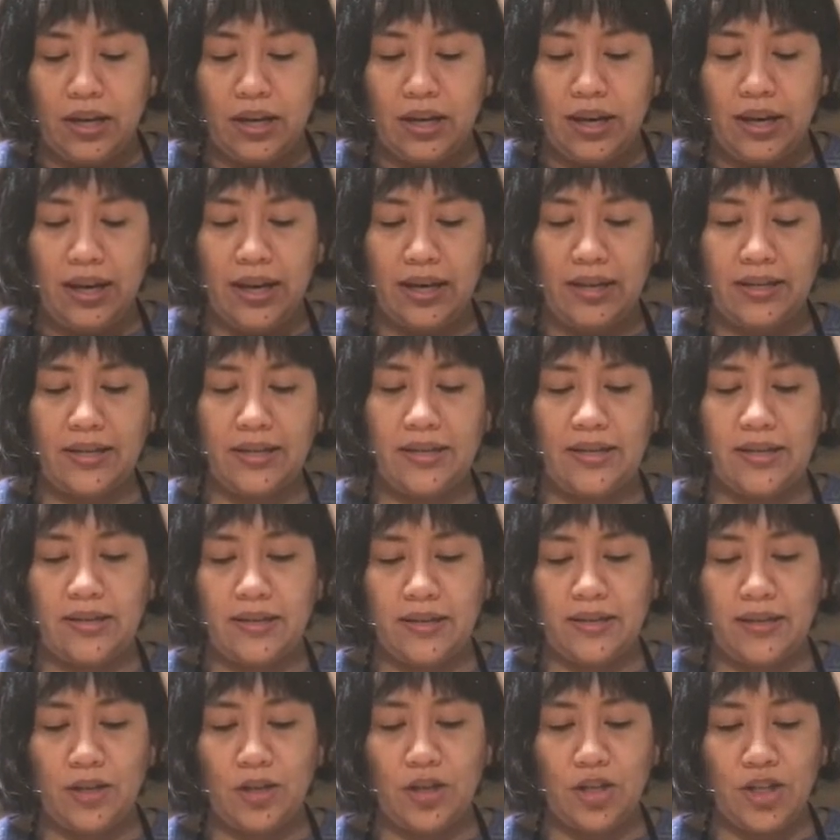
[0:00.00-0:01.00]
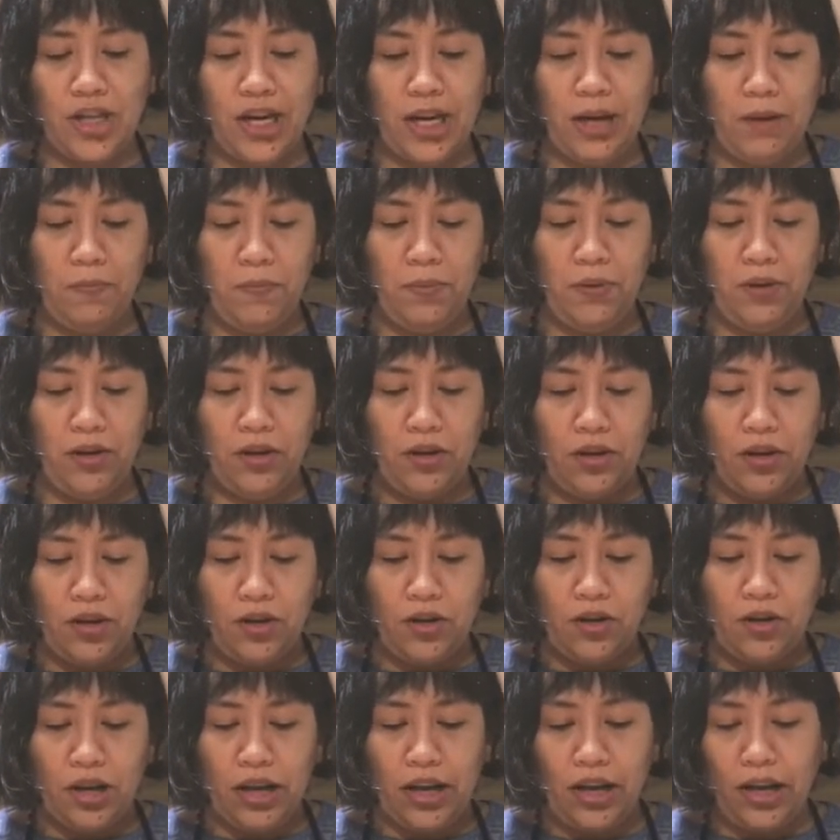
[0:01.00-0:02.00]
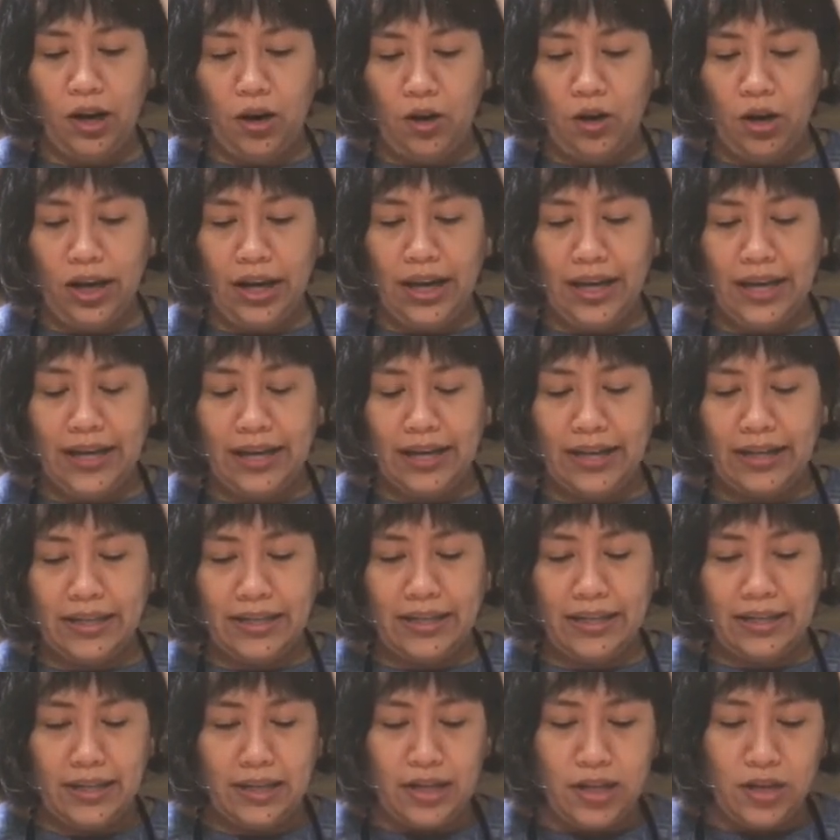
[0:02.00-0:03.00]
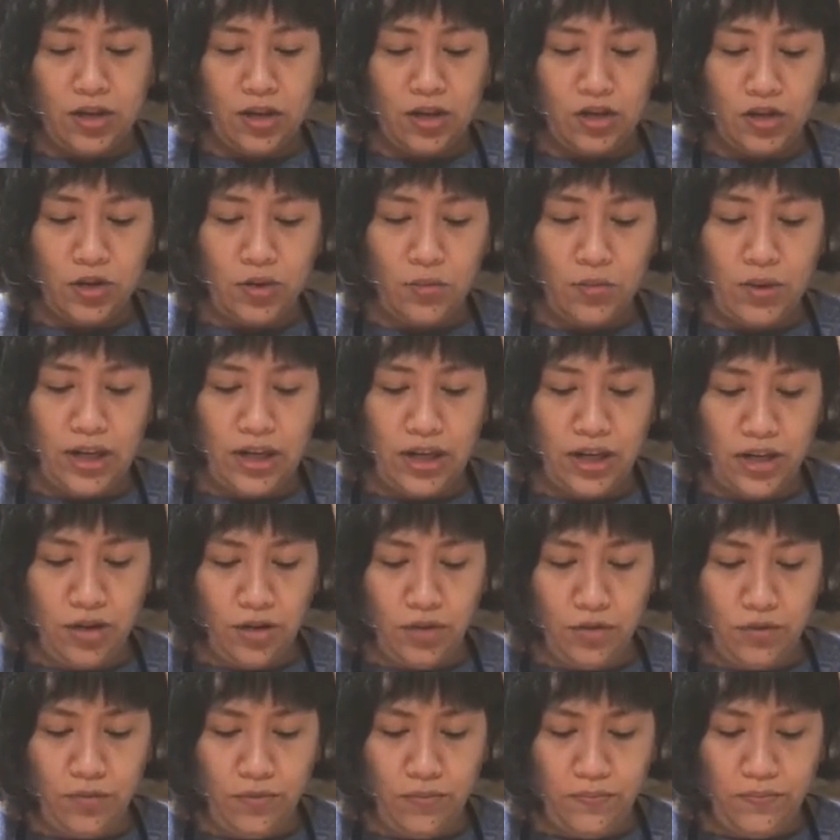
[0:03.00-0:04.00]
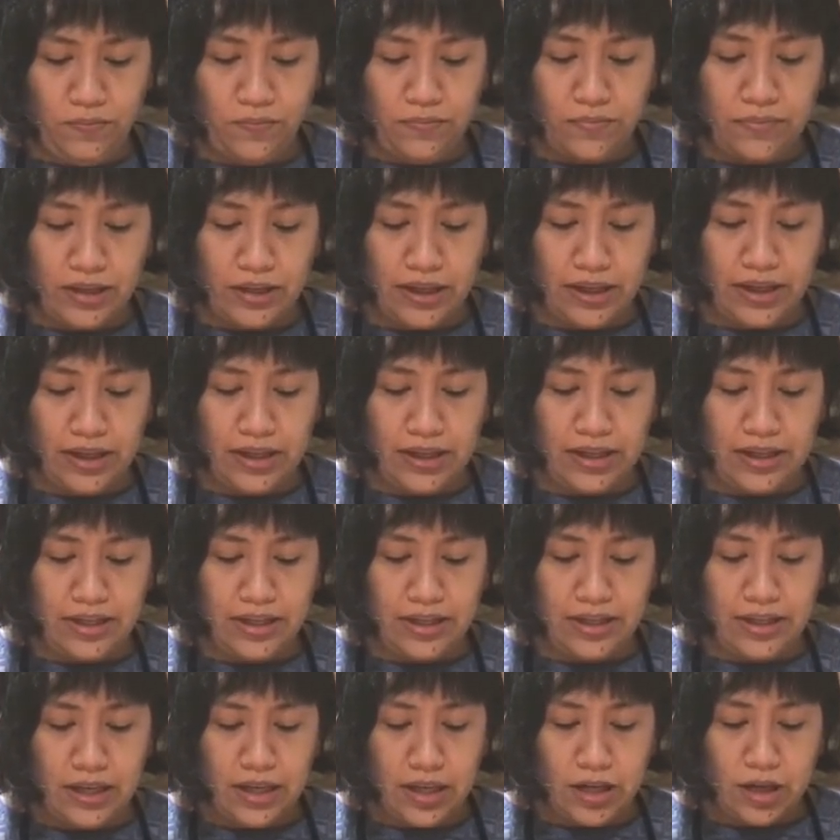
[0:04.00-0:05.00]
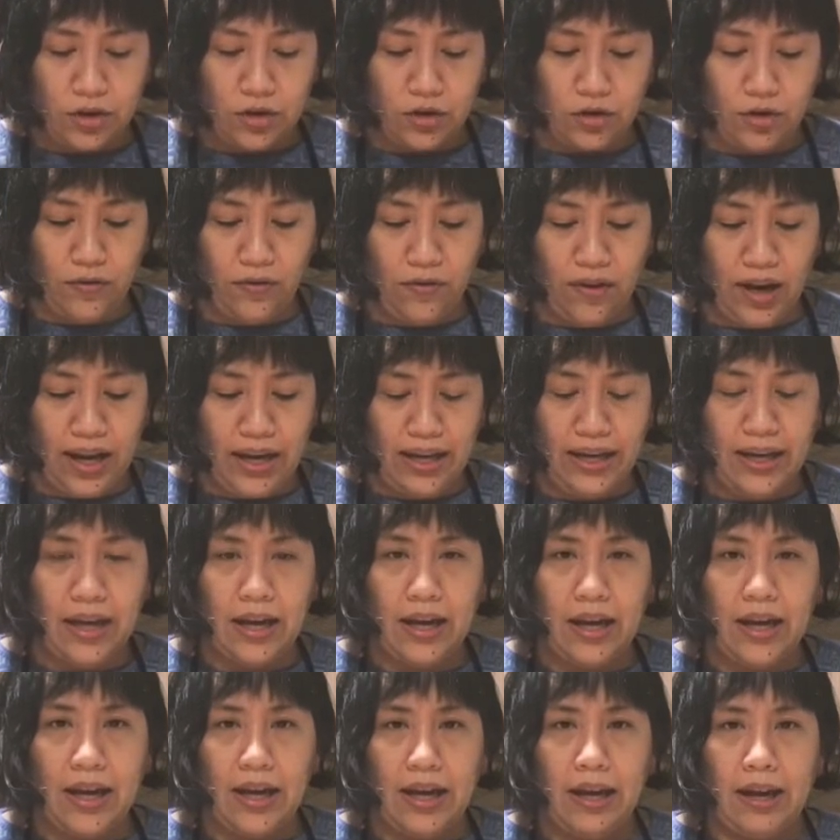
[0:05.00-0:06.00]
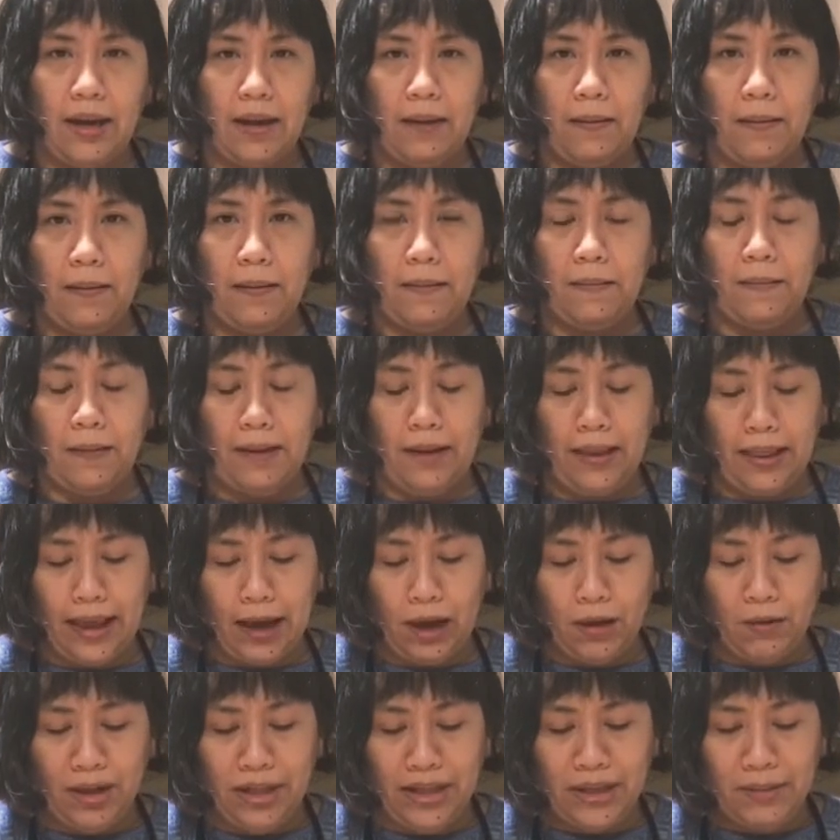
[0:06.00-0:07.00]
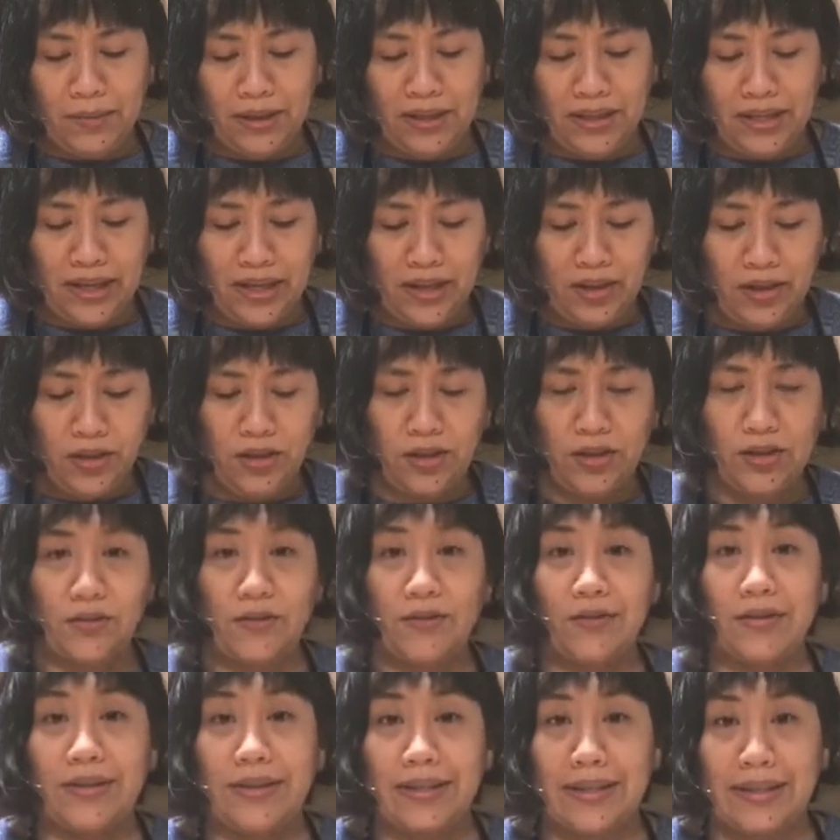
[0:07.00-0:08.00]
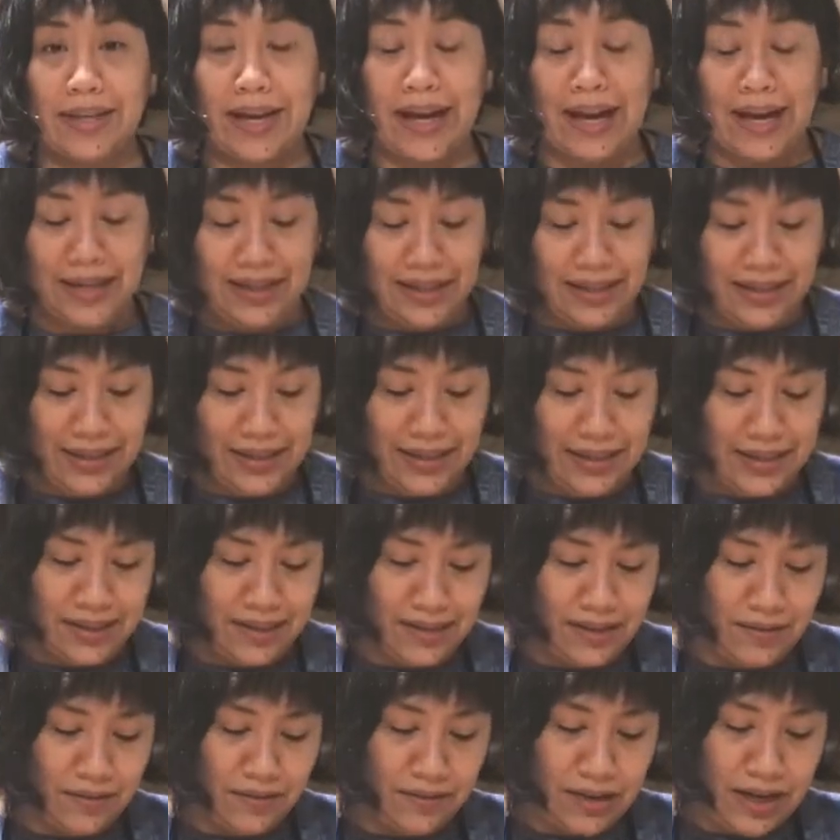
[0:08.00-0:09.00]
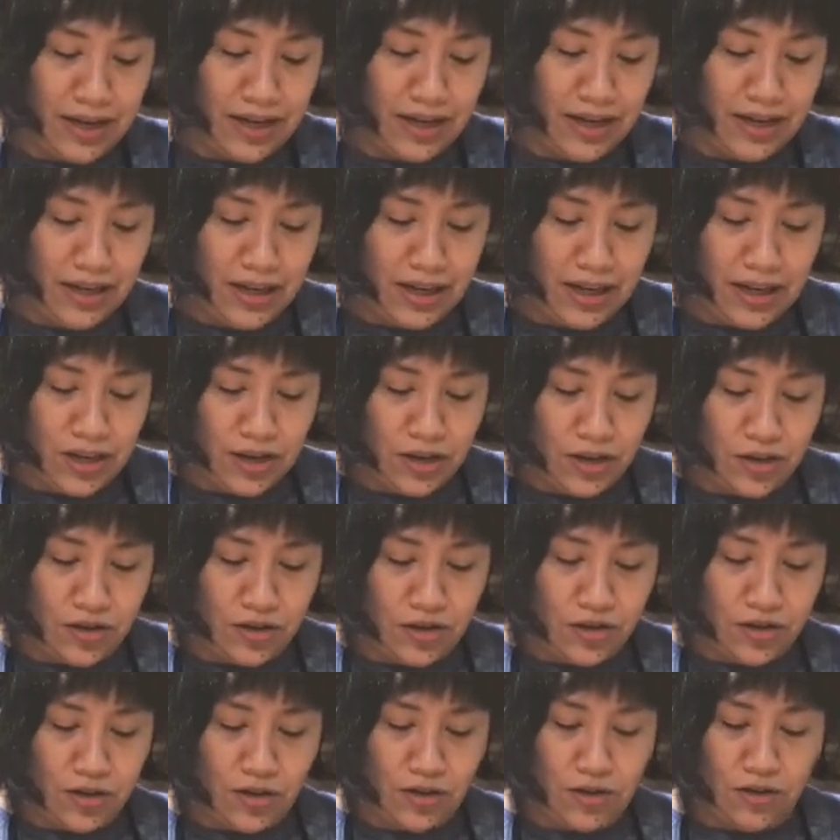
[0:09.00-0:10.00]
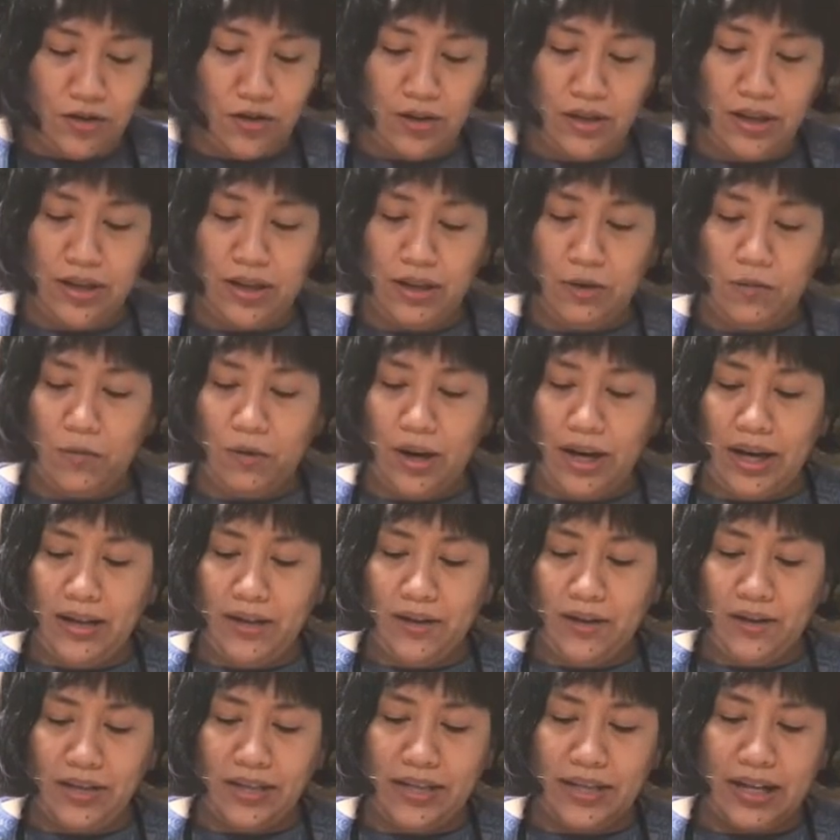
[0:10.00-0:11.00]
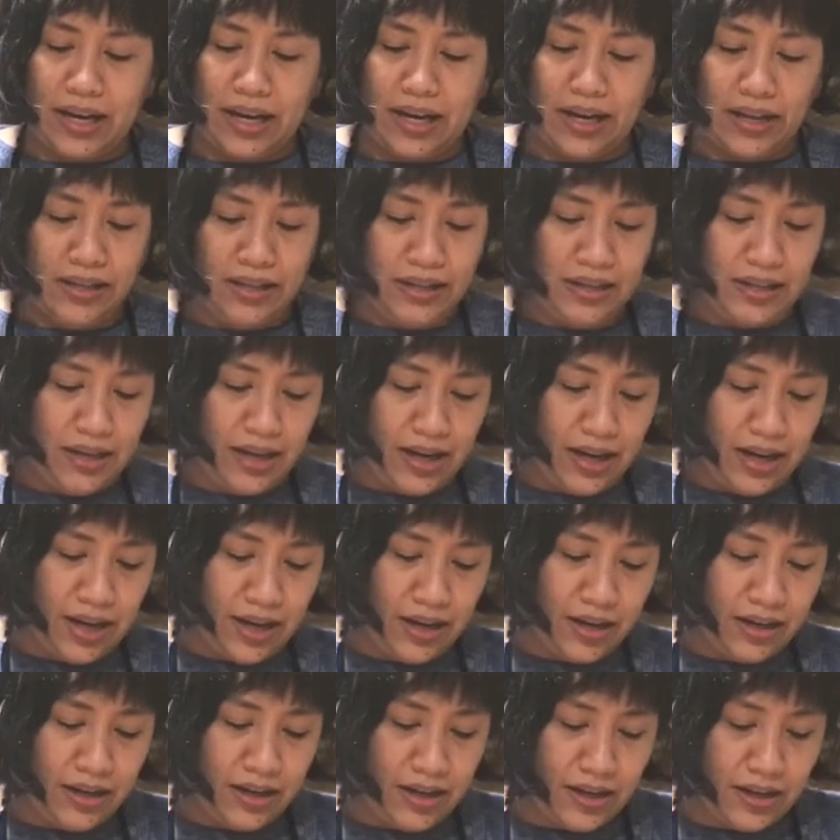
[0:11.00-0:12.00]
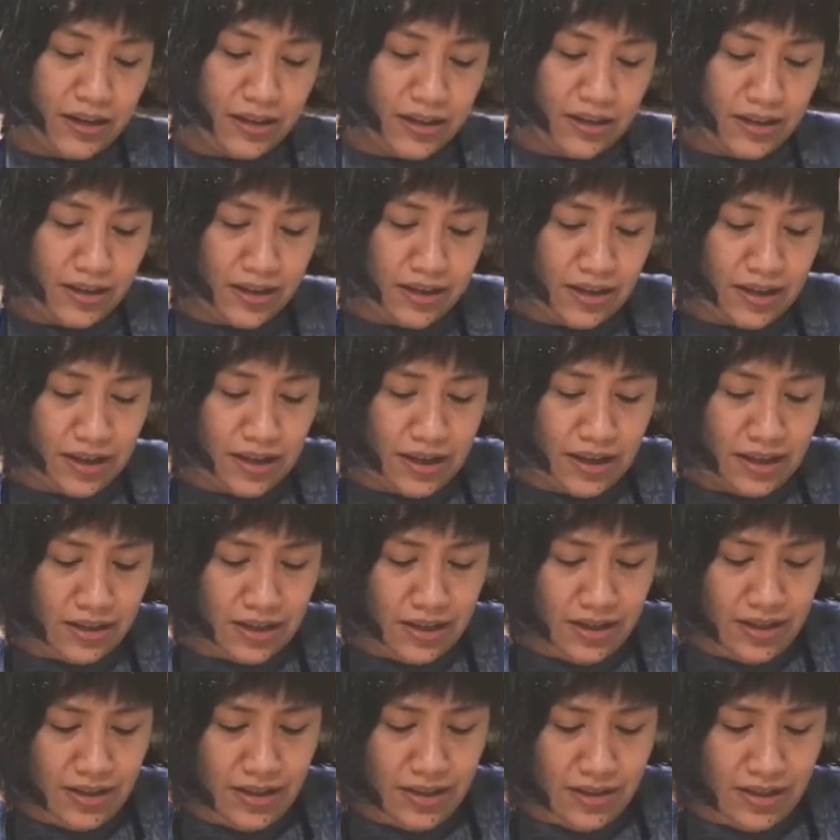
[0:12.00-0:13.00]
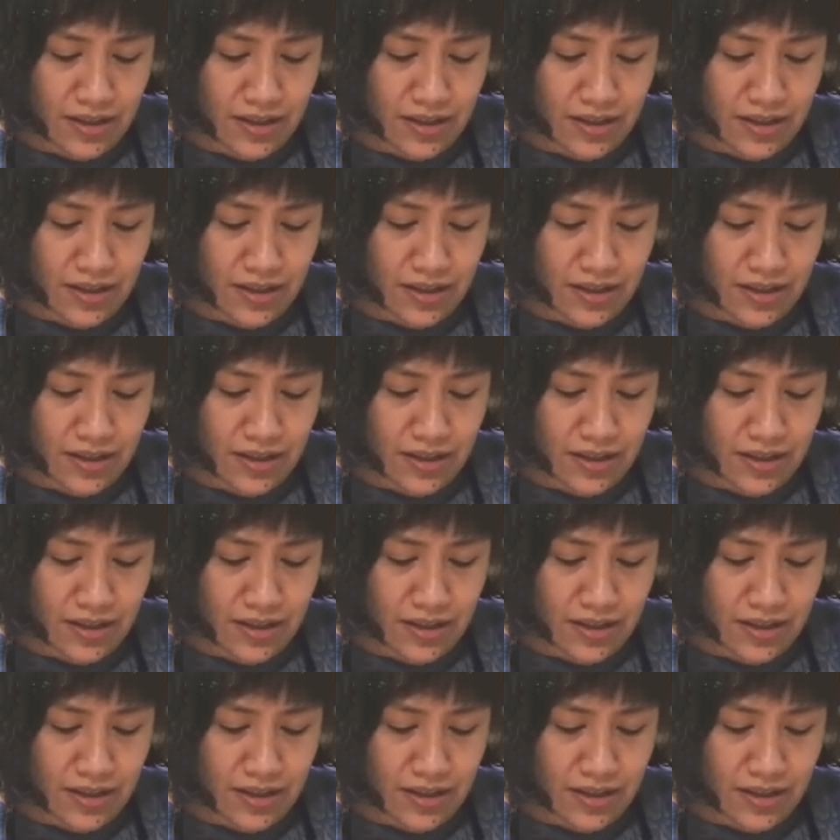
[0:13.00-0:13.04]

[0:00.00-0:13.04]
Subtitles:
has the shape elongated. So what I do is sort of like allowing the potato to stand, right? So in the wider side, I cut this,